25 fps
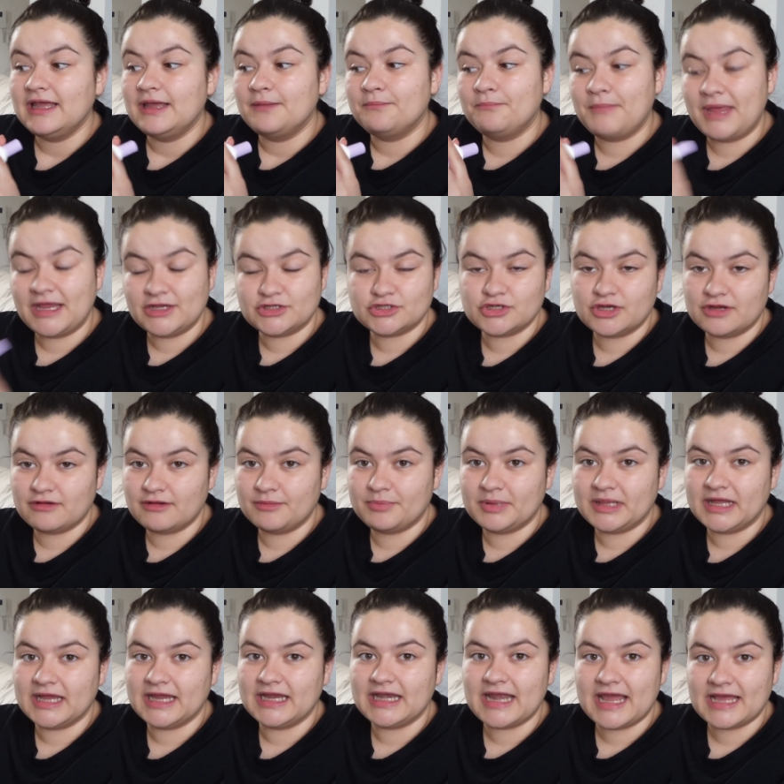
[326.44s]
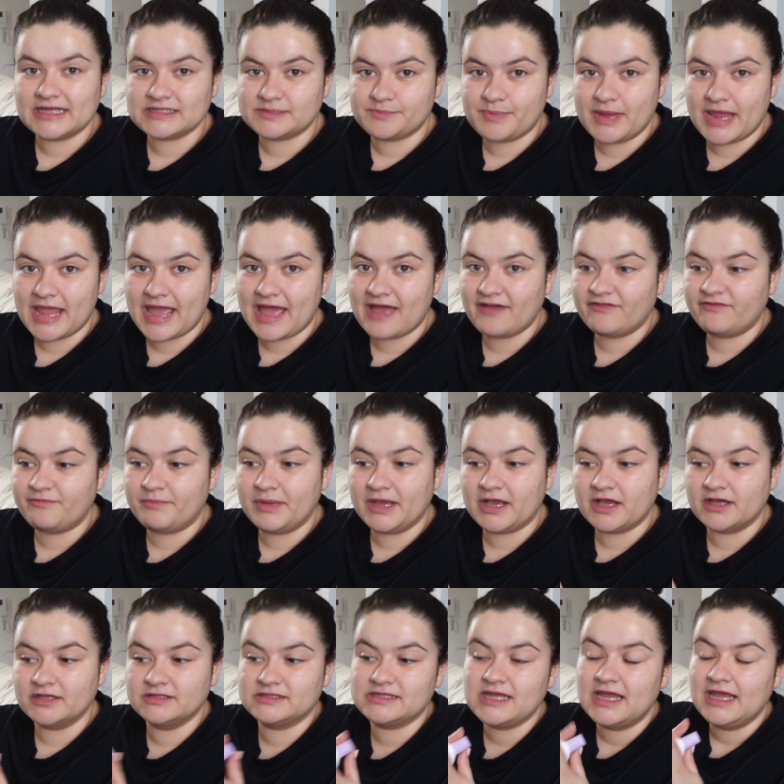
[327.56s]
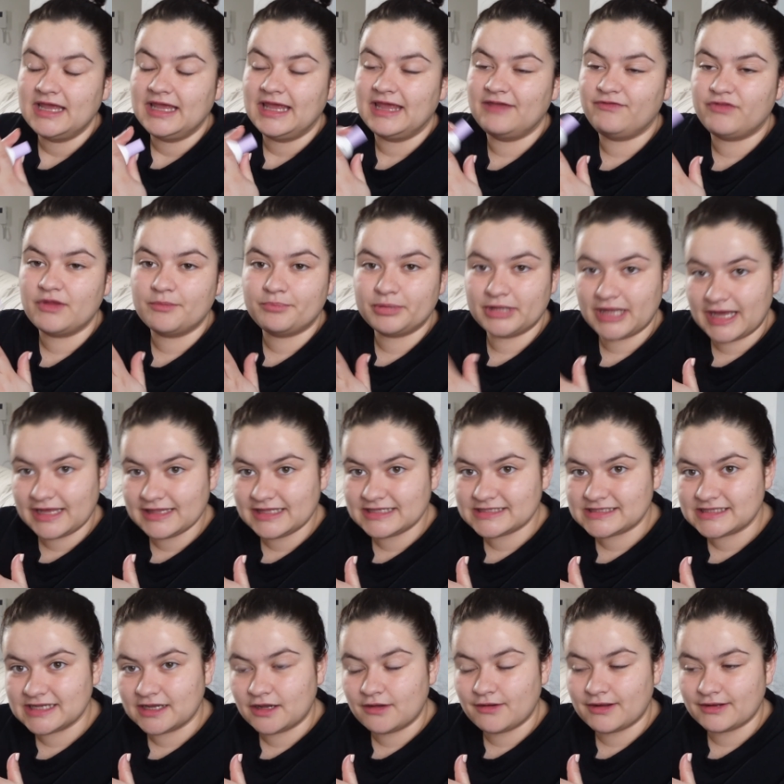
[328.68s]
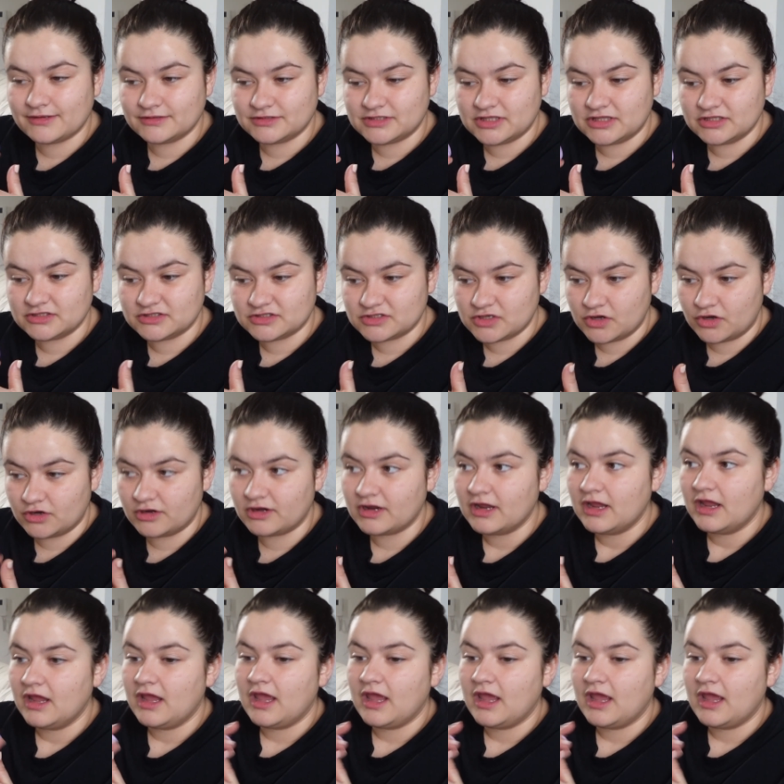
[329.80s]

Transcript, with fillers: make sure you're applying SPF because if you apply this and go out into the sun